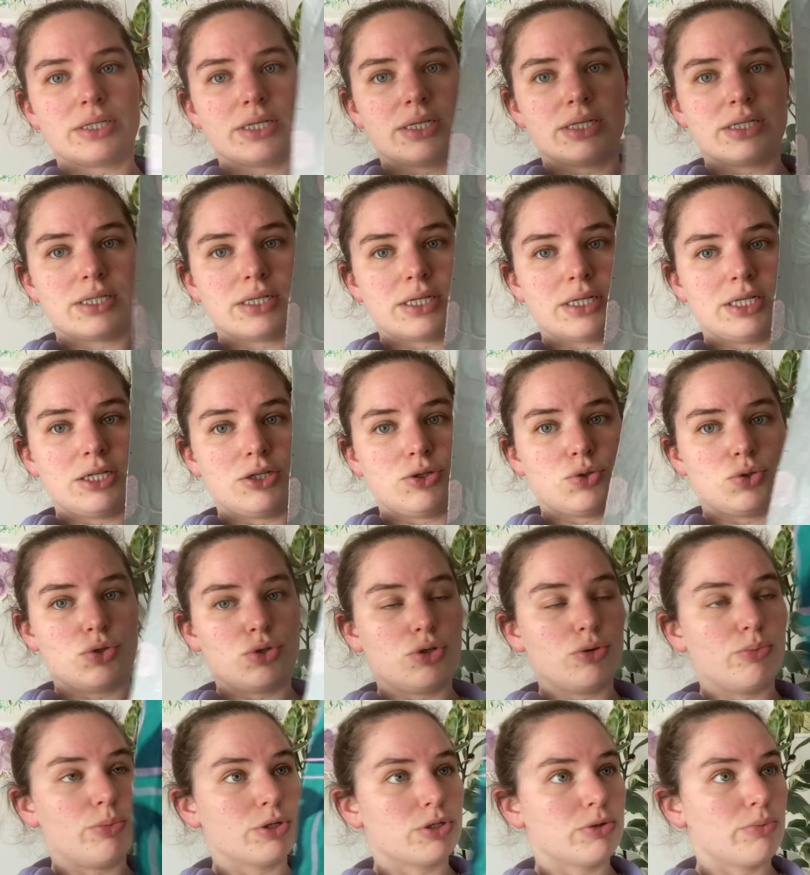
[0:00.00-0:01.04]
I still need to do the
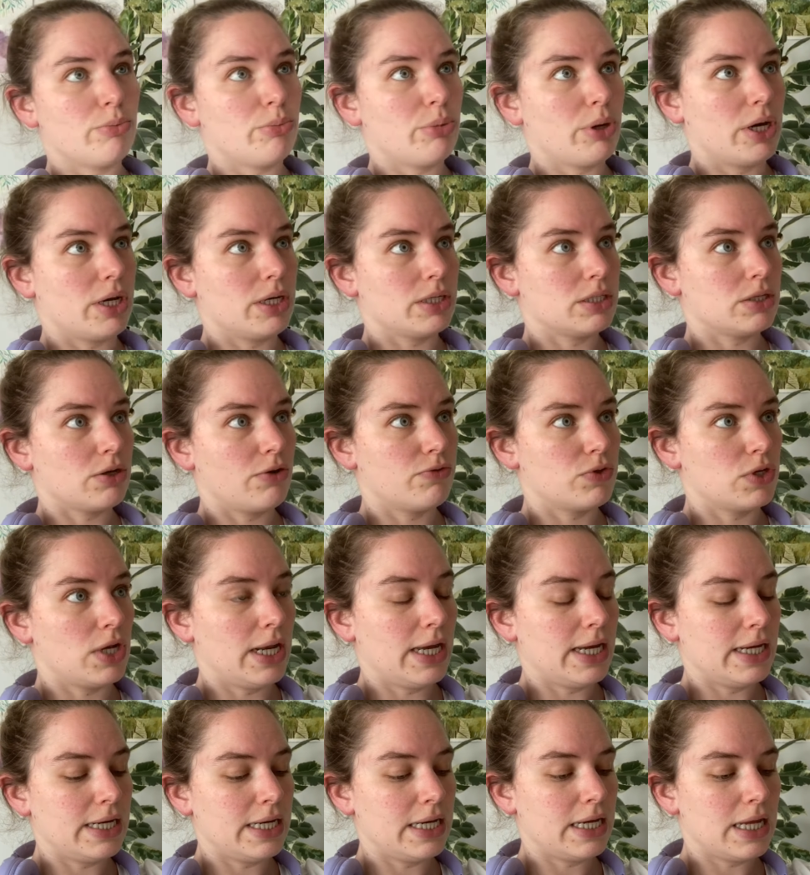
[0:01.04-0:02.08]
bottom part of the
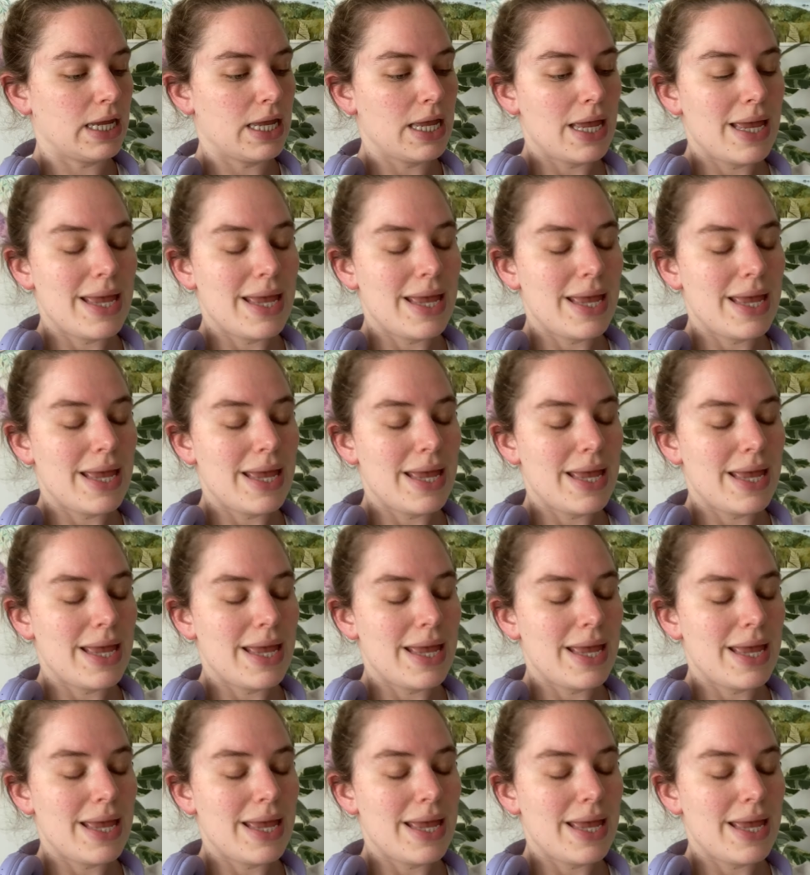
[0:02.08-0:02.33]
lining,